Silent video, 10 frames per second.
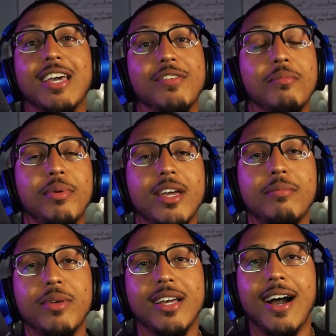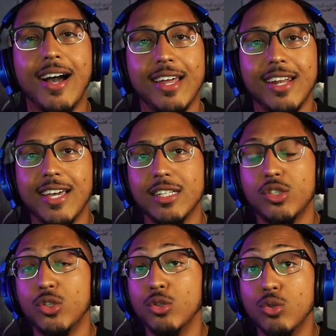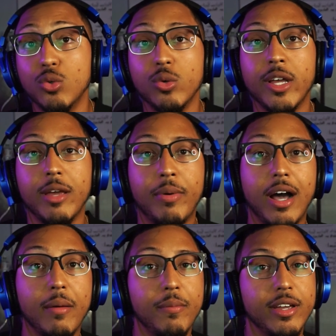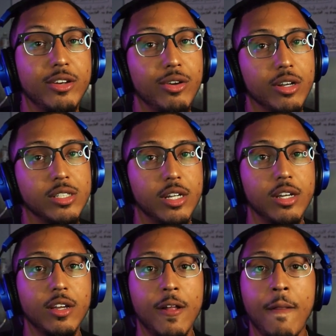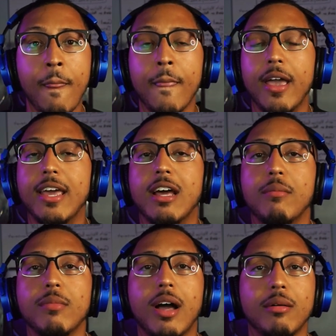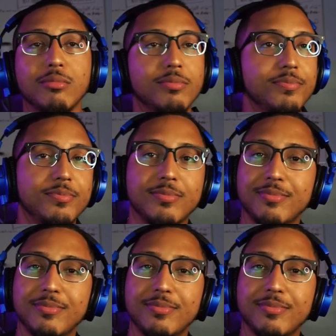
Give a big big highlight to hip hop in New York City and I'm I'm